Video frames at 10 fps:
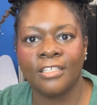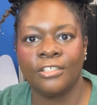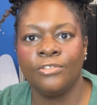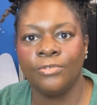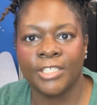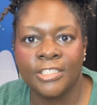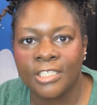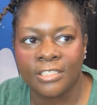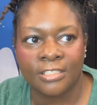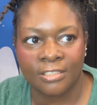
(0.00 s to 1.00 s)
You can
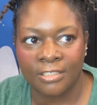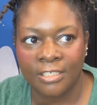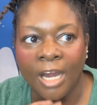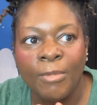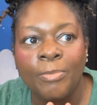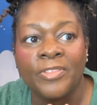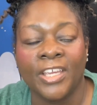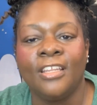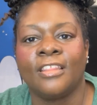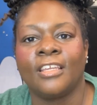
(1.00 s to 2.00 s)
just come up with
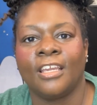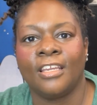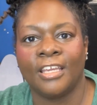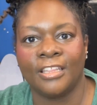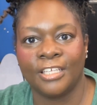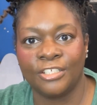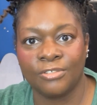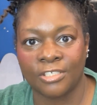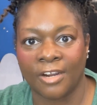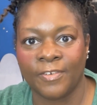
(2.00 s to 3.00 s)
anything, and then you
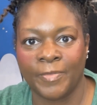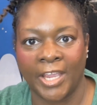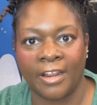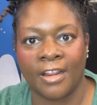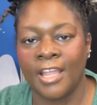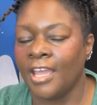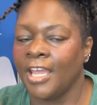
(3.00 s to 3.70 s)
start from there.